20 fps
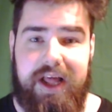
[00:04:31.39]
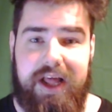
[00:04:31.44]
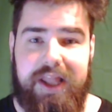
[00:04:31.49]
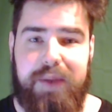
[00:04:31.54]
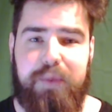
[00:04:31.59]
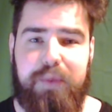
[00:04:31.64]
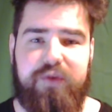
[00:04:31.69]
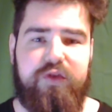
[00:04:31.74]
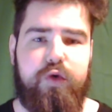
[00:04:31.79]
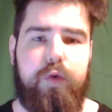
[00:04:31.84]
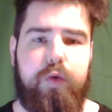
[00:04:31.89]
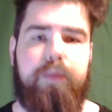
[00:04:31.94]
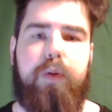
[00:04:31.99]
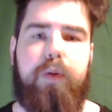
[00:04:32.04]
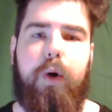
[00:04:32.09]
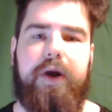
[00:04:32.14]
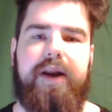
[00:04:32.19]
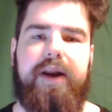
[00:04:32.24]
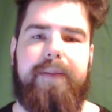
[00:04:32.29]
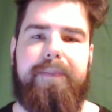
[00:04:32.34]
There was no
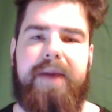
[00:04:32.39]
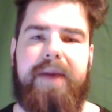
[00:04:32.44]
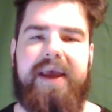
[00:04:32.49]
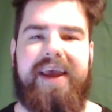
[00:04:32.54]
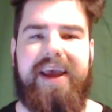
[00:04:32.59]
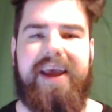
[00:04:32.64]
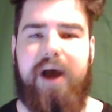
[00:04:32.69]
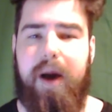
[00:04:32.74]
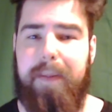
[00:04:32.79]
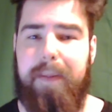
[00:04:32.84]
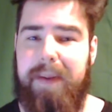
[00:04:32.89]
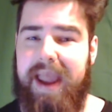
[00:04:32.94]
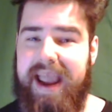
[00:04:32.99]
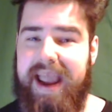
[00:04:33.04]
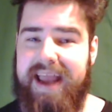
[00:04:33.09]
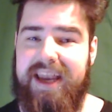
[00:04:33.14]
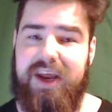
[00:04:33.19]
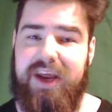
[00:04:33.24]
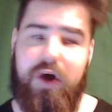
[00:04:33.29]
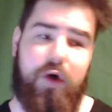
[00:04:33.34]
point in picking up
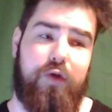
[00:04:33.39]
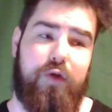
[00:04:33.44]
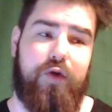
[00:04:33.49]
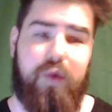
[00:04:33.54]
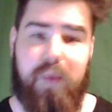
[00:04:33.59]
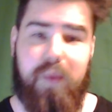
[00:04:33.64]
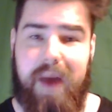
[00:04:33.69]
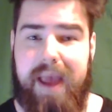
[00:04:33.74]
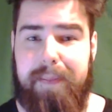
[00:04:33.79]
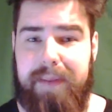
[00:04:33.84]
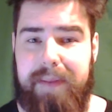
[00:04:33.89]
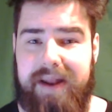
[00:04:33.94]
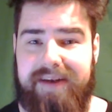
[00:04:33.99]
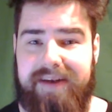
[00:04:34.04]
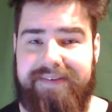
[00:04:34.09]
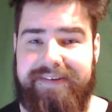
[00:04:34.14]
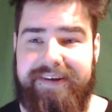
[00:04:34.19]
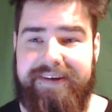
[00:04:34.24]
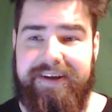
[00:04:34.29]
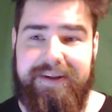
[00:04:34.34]
any other
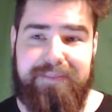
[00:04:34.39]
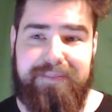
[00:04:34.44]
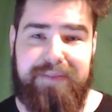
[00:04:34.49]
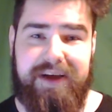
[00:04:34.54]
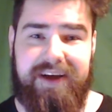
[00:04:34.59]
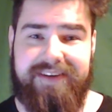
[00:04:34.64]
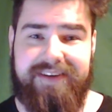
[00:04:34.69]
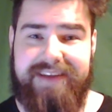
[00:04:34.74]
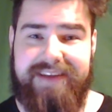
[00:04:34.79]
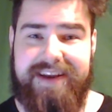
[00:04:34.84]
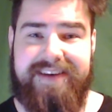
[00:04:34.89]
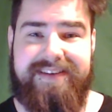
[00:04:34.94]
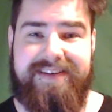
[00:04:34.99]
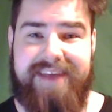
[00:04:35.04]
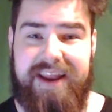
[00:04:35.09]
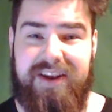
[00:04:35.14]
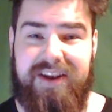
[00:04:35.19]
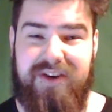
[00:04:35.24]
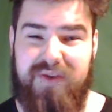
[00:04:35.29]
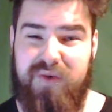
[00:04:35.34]
weapon because it
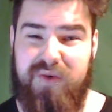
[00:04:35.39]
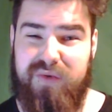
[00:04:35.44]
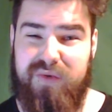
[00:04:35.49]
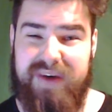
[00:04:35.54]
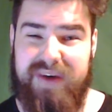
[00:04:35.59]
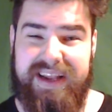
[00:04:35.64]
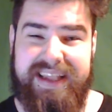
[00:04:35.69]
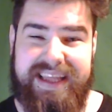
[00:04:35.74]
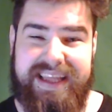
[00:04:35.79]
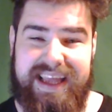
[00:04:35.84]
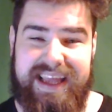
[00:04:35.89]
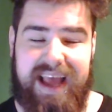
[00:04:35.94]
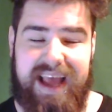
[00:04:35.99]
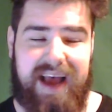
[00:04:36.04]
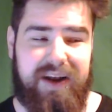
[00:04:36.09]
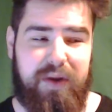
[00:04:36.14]
didn't really.